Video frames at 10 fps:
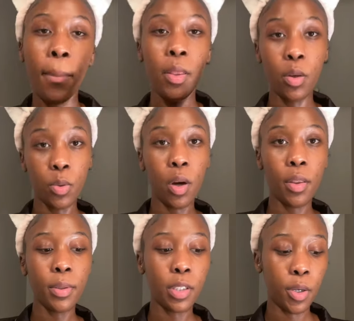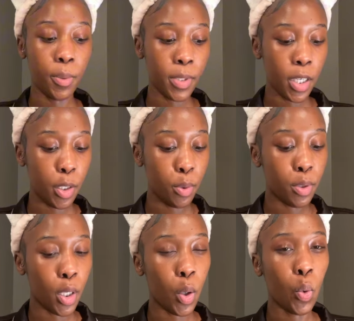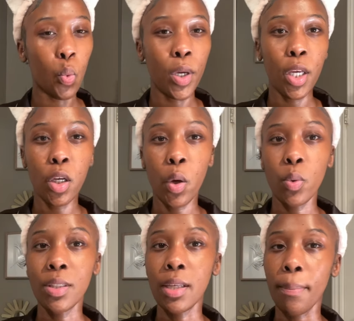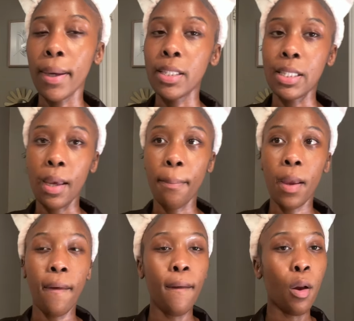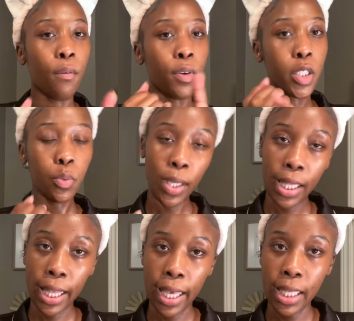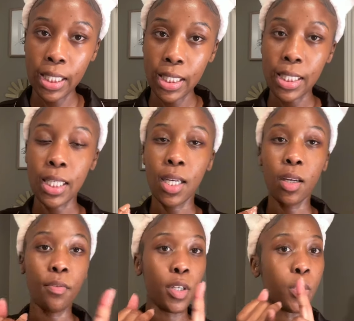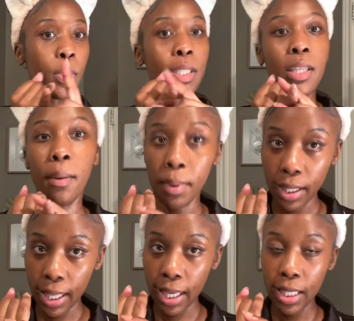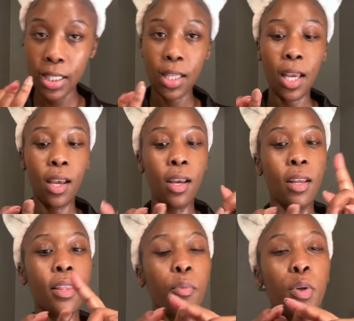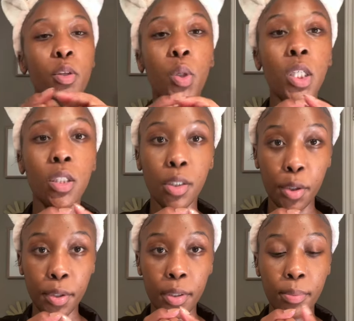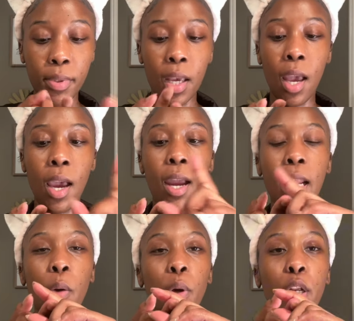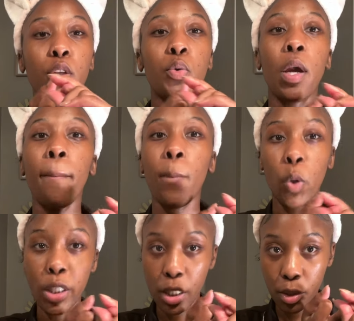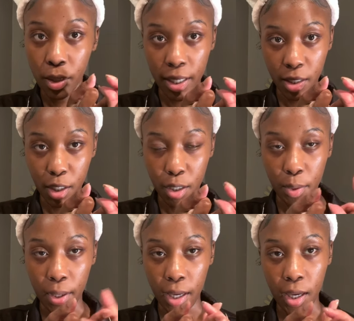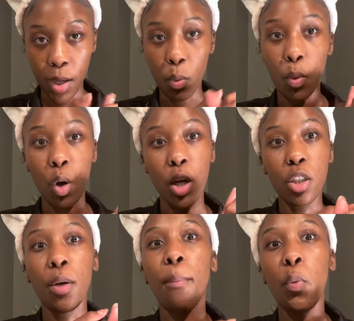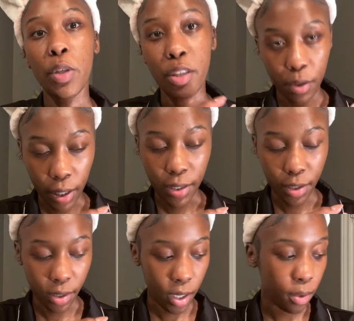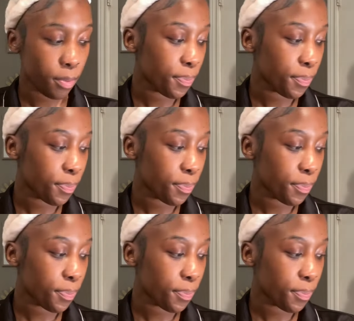But those are all the serums I do, so we can go step by step. First we cleanse, first we double cleanse, then we do our serums, and now we're gonna do our moisturizer, okay? We're on to moisturizers now.